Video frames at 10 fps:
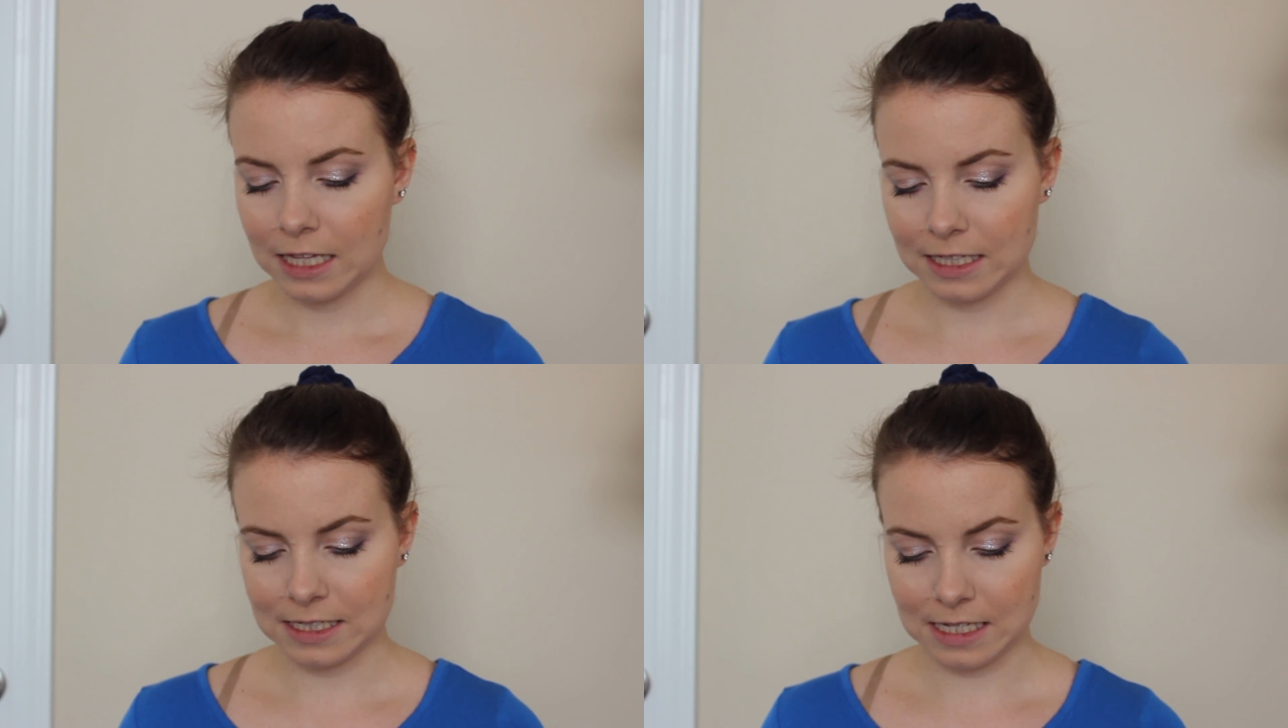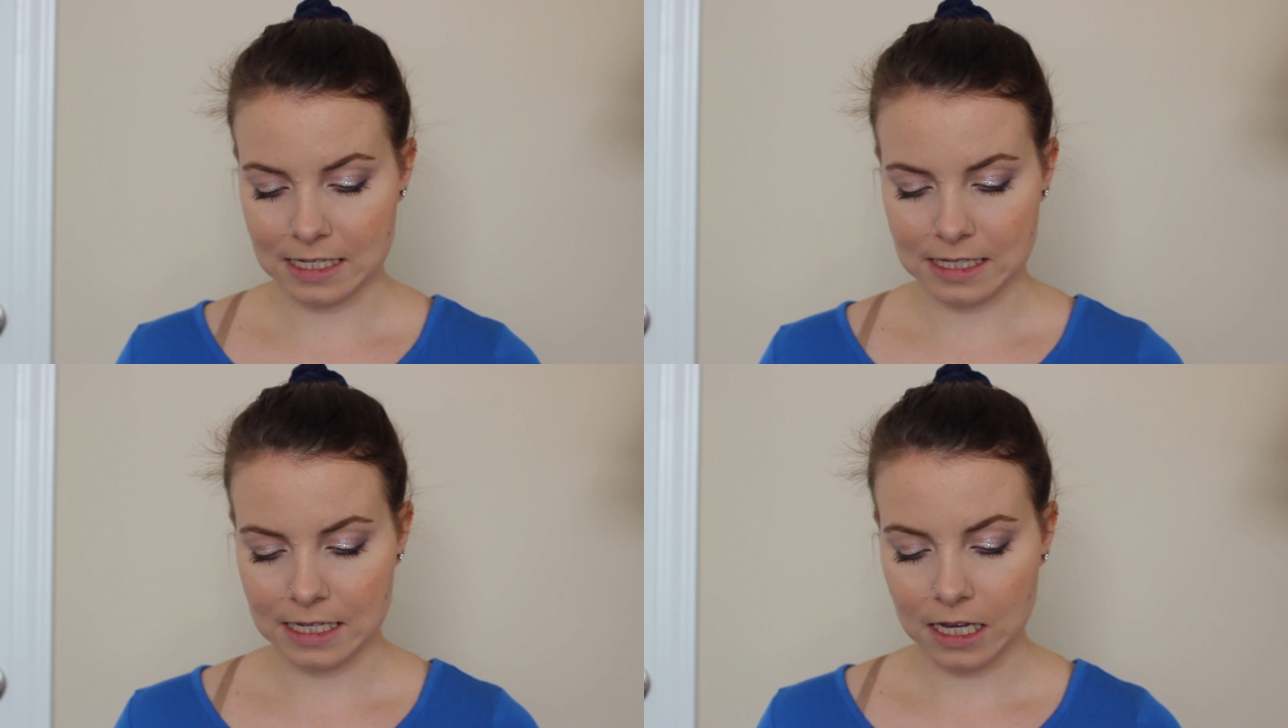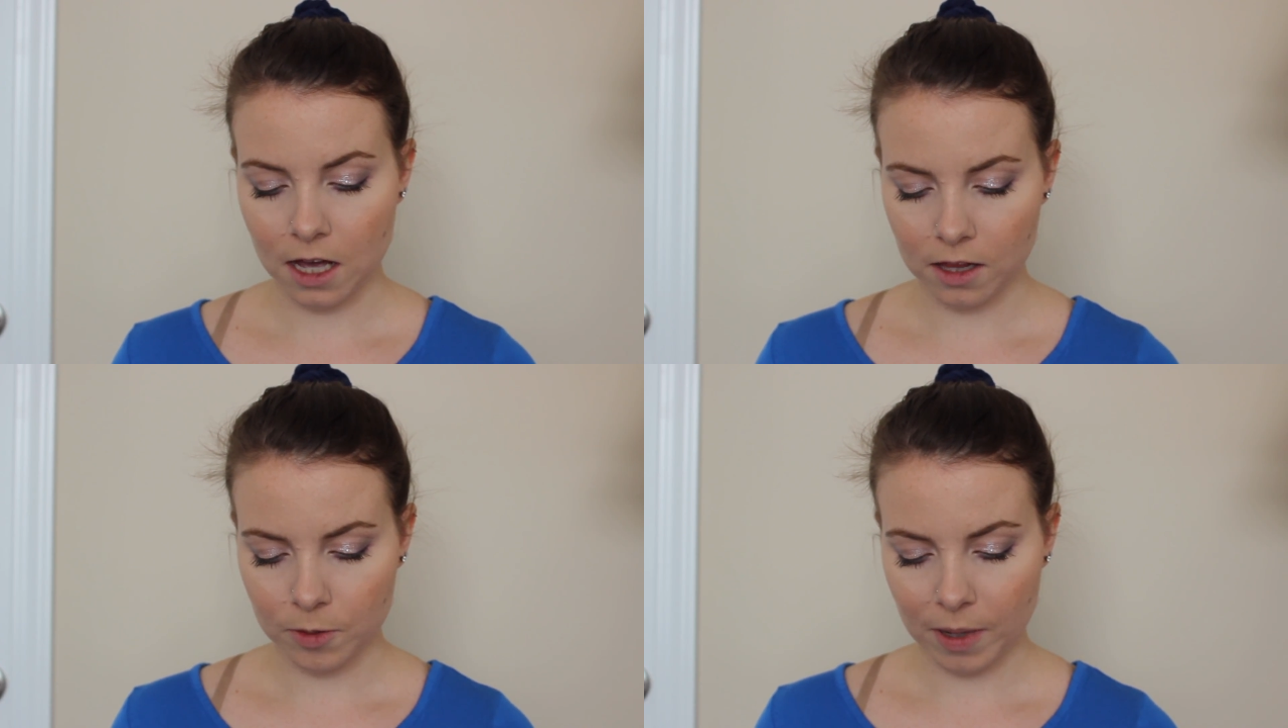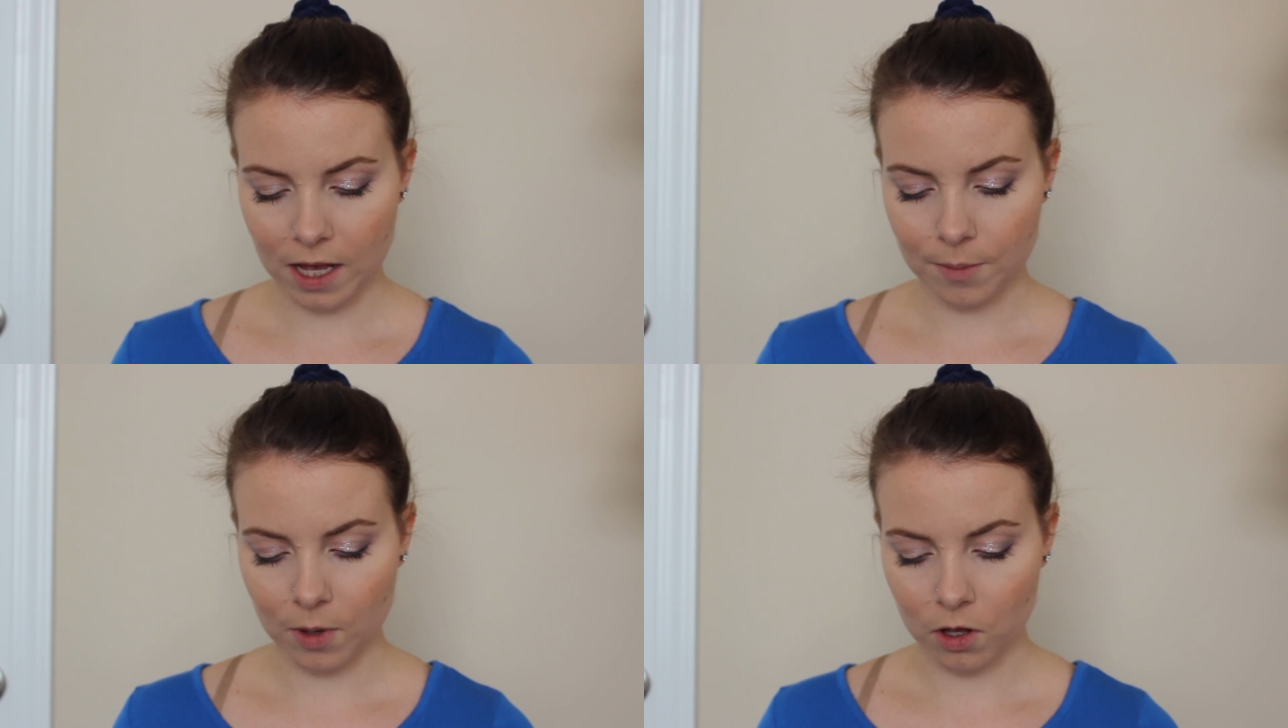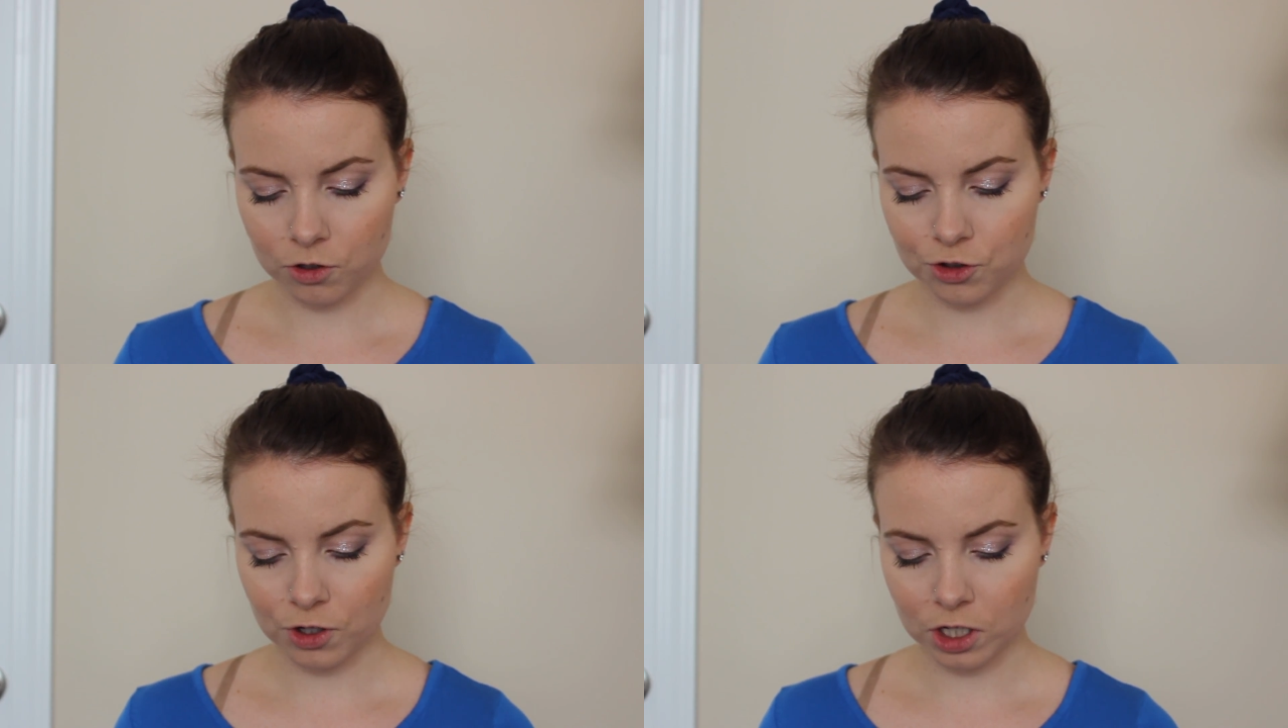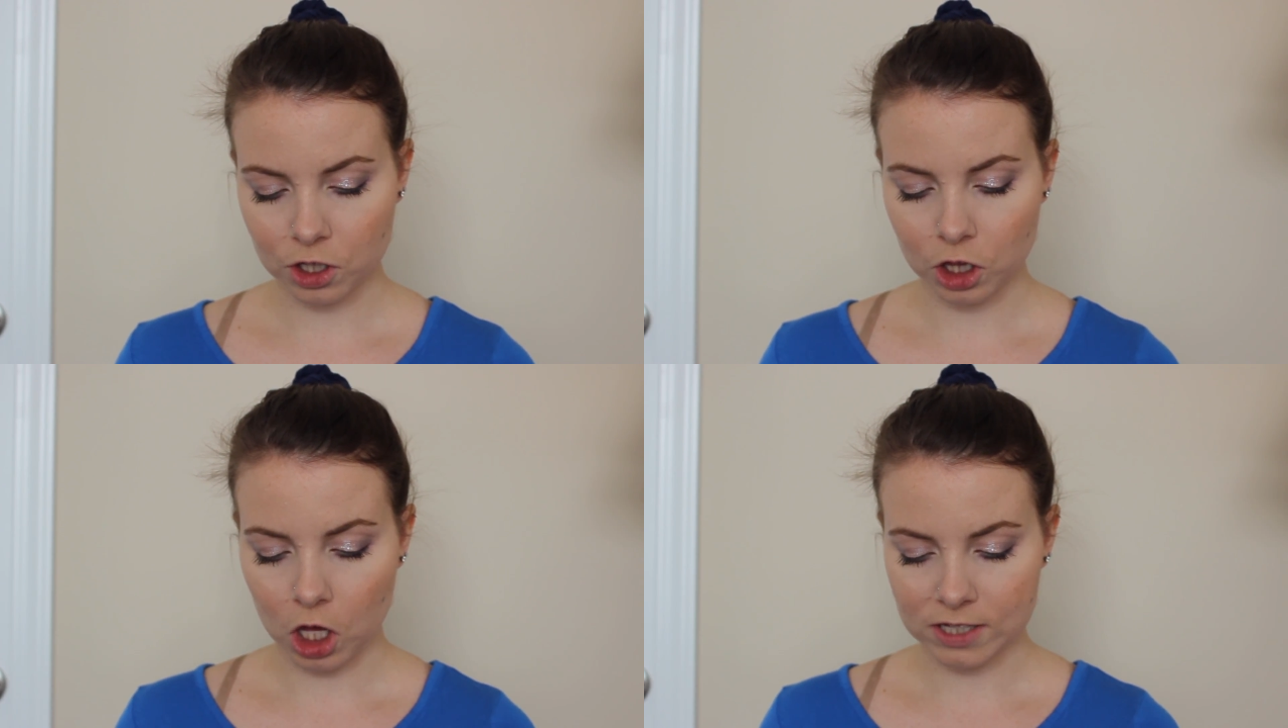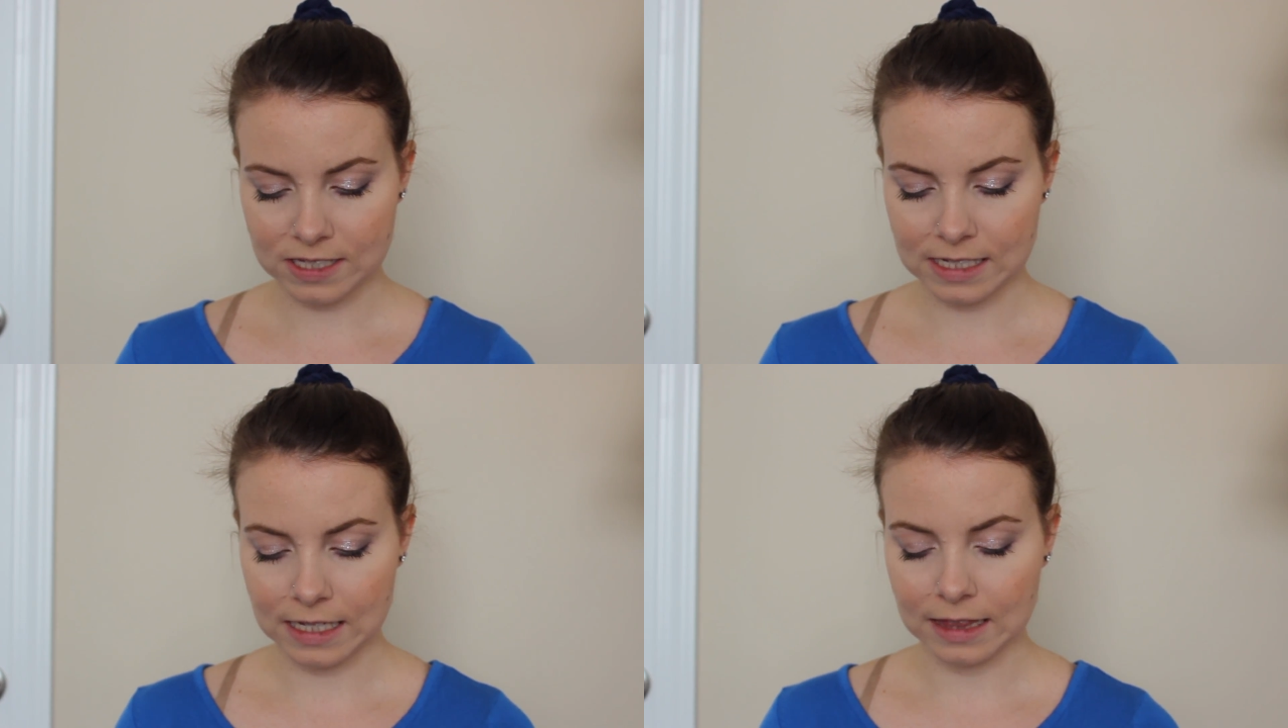This is the ColourPop Ultra Glossy